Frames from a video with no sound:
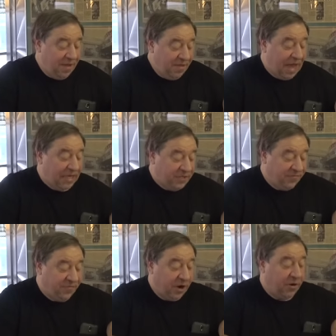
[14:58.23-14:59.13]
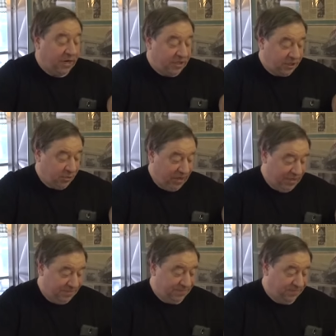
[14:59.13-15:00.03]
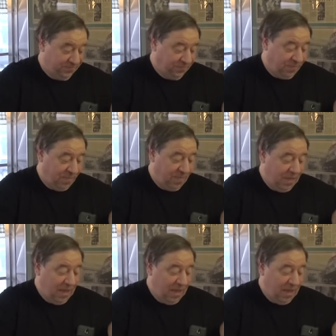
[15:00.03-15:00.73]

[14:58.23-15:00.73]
That's very sweet. I